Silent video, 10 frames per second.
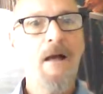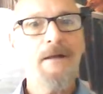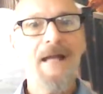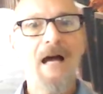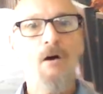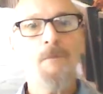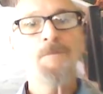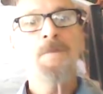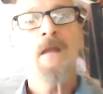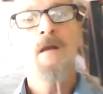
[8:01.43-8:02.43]
Now,
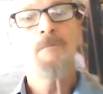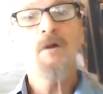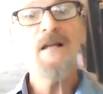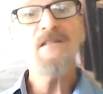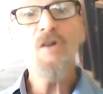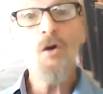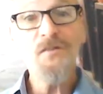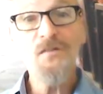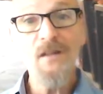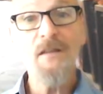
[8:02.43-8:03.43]
please go
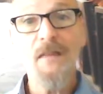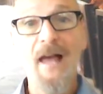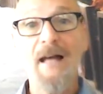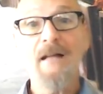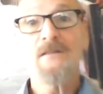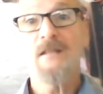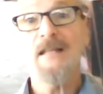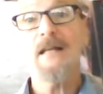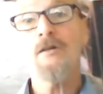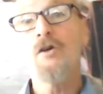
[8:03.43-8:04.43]
see that to
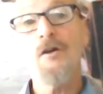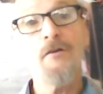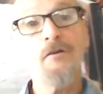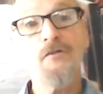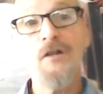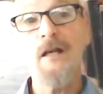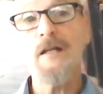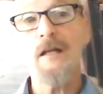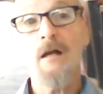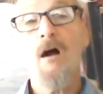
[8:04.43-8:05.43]
get a good understanding